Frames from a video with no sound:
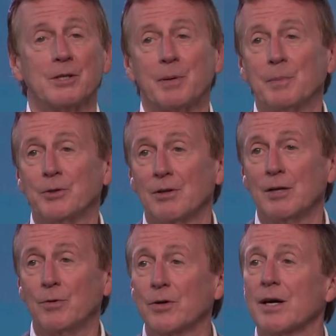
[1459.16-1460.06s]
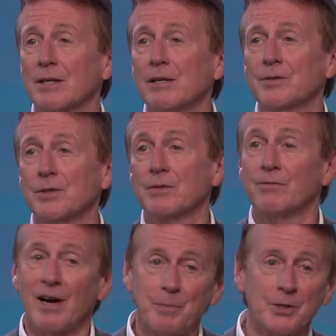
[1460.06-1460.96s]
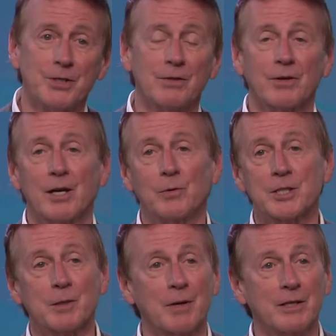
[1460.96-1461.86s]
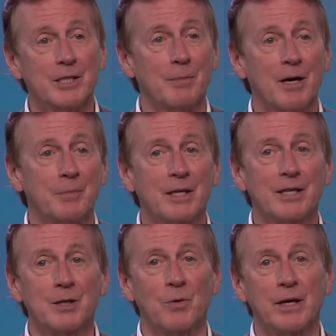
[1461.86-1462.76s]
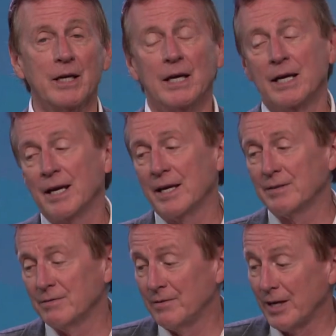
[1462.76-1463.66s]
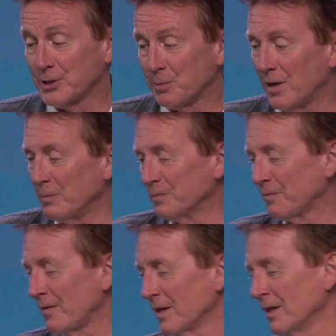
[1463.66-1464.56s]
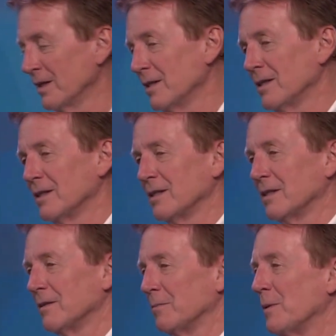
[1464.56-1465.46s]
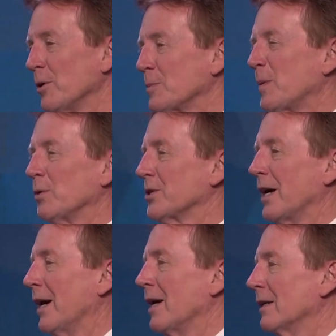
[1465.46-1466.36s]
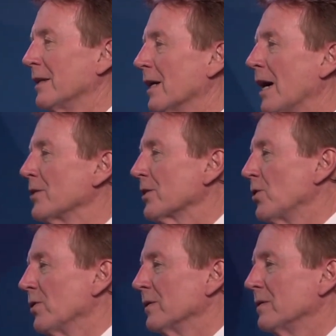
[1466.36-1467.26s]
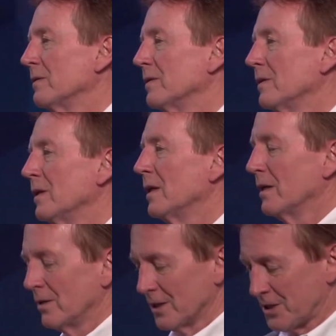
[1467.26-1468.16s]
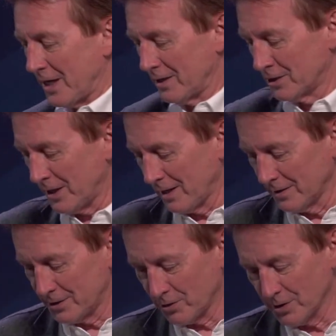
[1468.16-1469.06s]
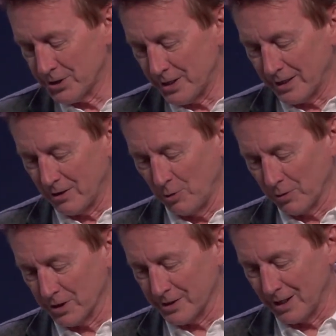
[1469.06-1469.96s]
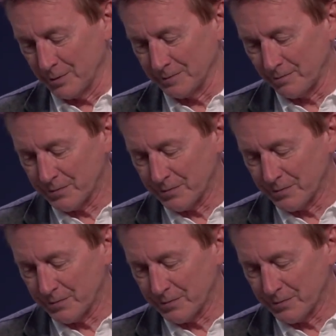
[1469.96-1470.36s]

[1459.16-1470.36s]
of the people in your life will go, "I'd love to." 5% will go, "Well, it's about me anyway," and that's a problem. But most people say, "Yeah, how's it going?" The second challenge, or the second homework assignment,